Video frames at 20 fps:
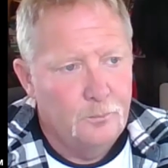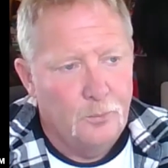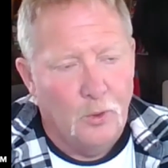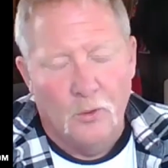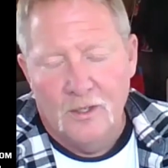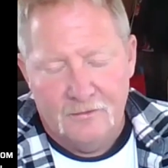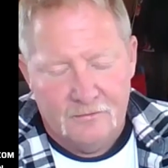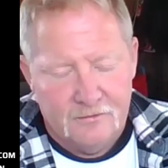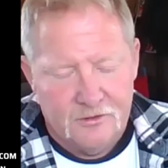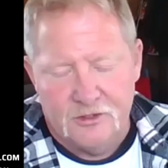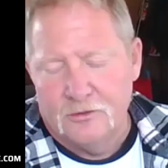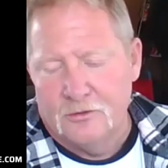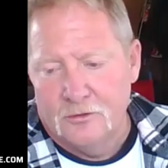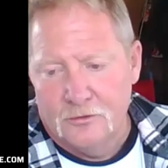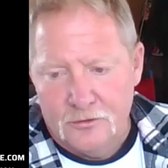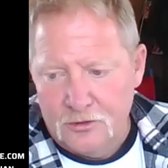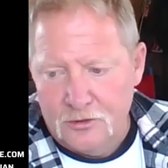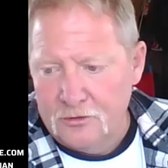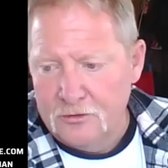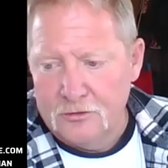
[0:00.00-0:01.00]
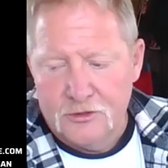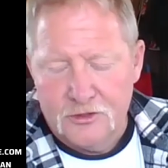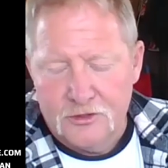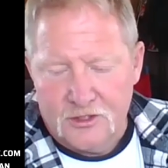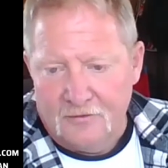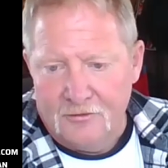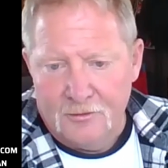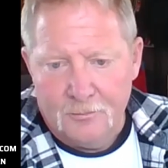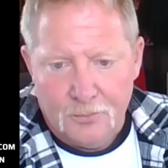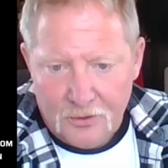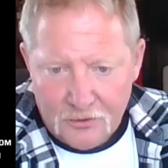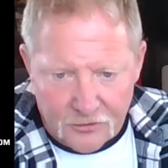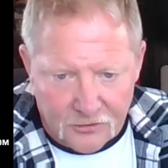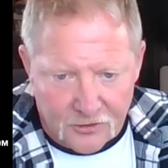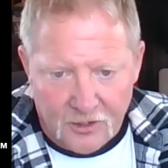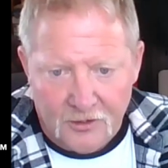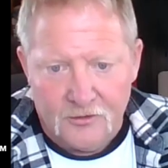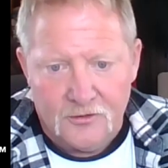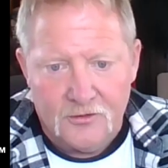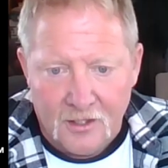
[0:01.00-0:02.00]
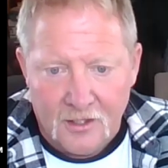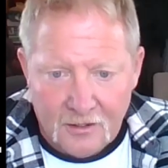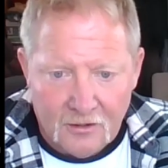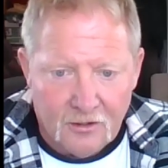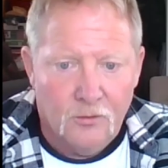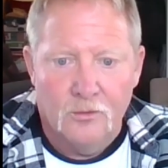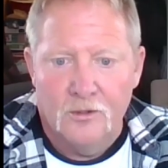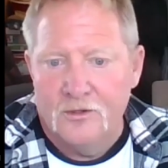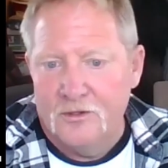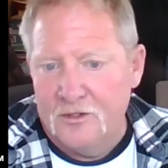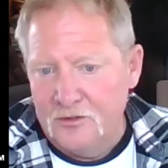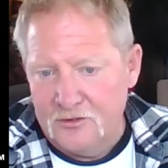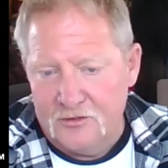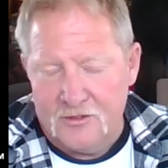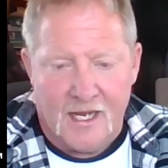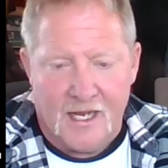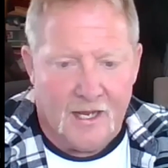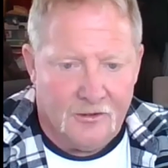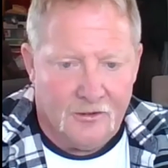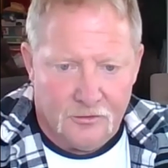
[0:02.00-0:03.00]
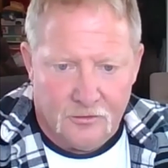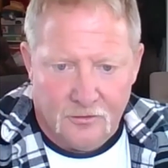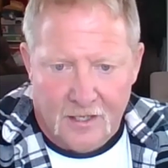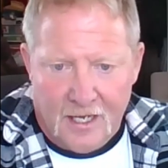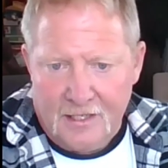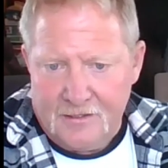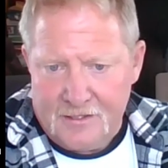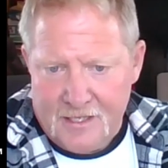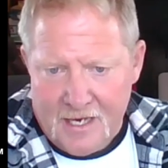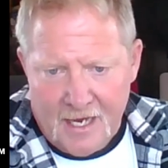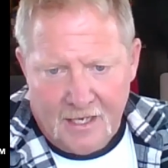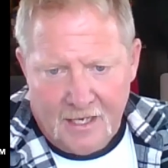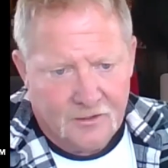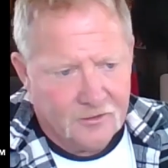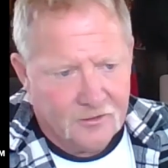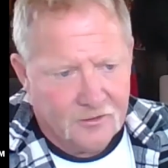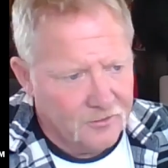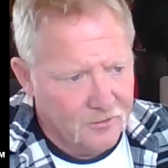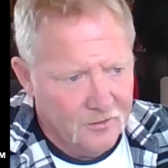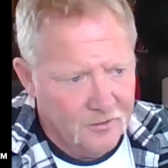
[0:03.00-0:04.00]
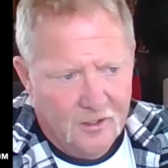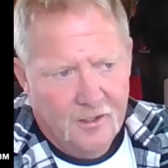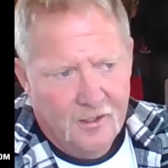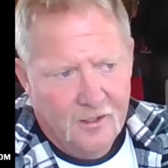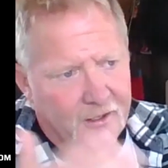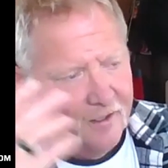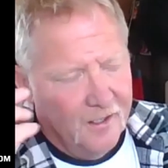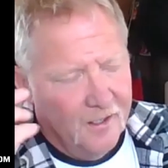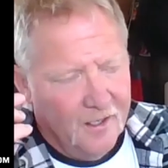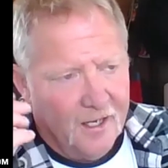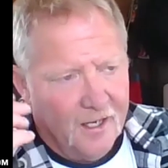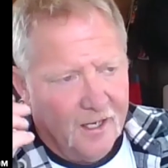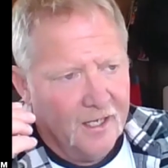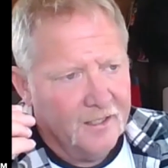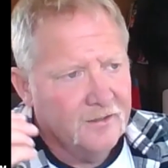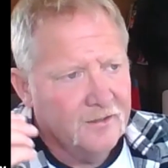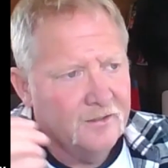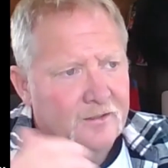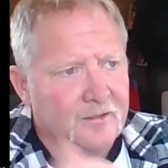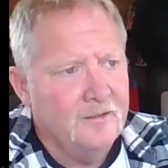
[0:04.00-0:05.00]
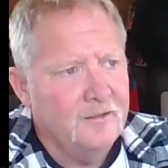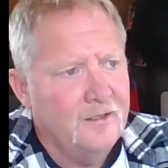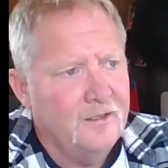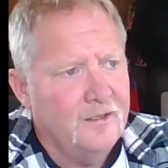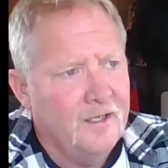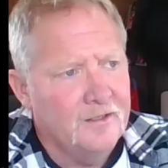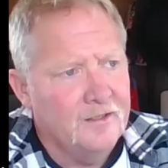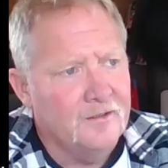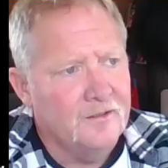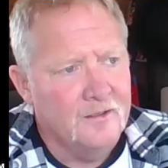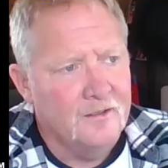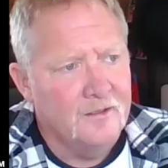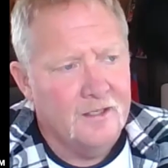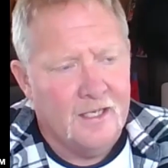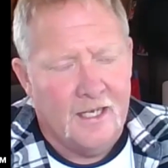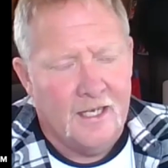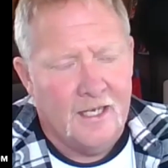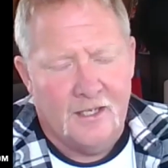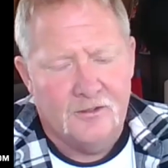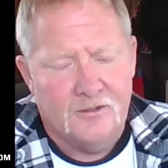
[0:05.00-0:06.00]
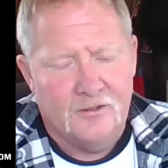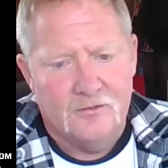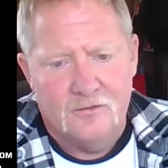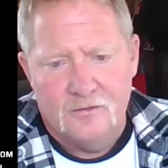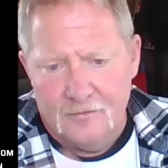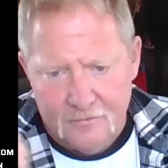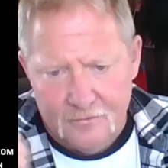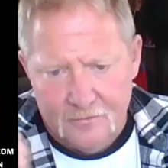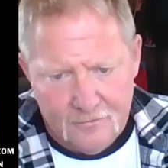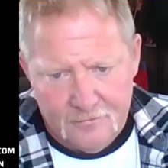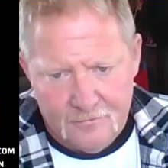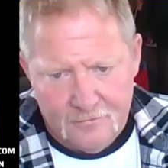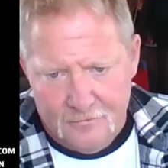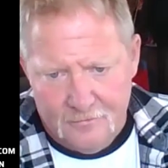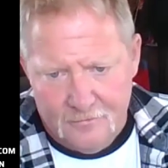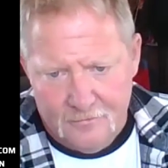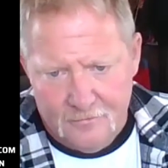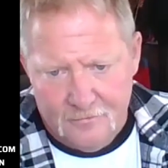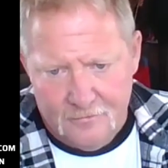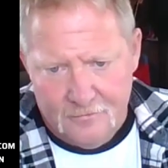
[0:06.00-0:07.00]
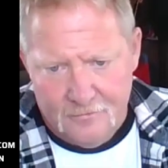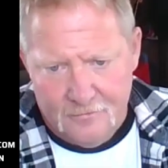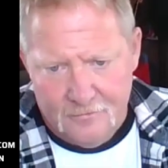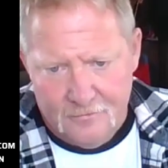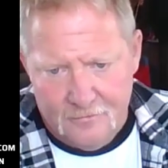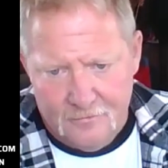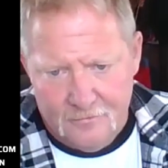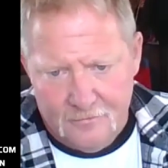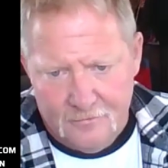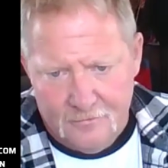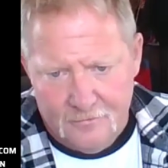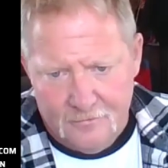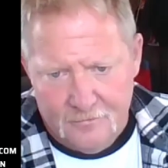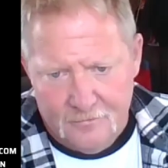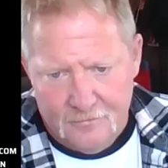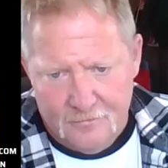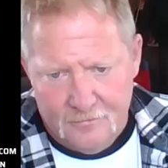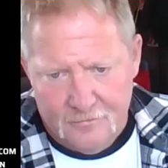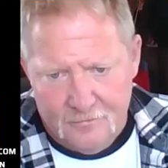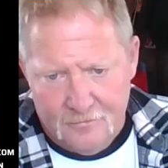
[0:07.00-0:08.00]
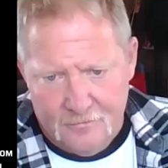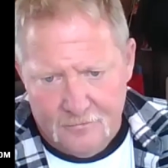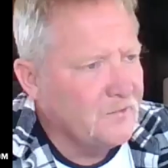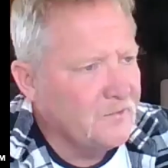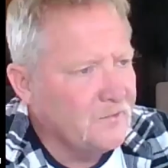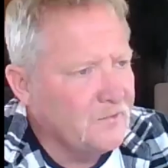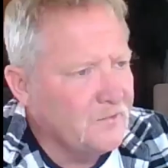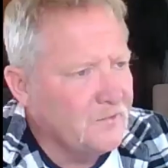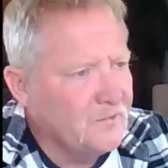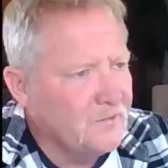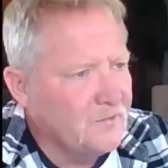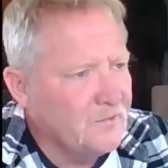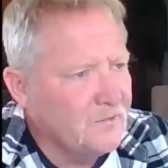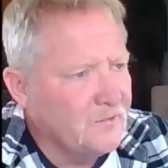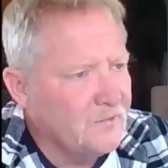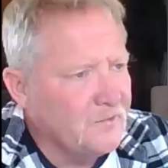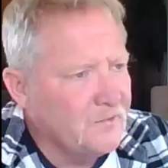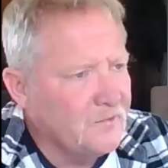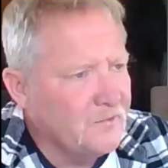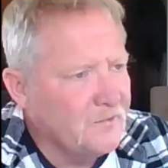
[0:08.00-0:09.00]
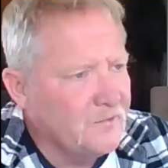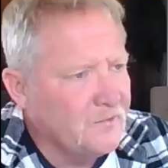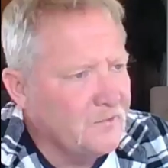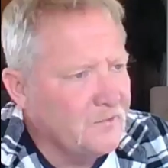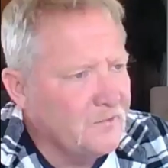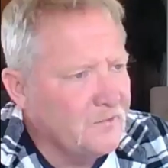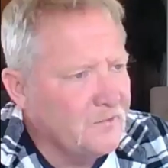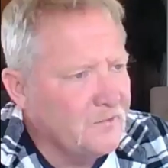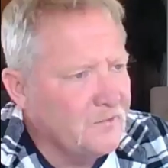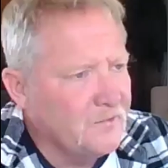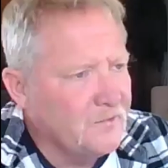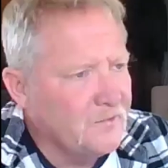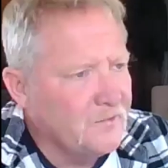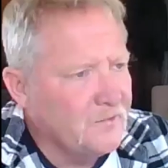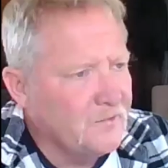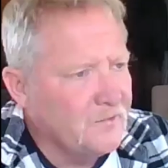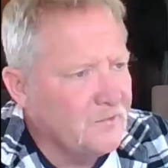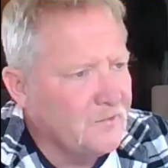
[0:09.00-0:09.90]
0.007% they lowered this tax or that tax at the last at the candidates forum that I was at.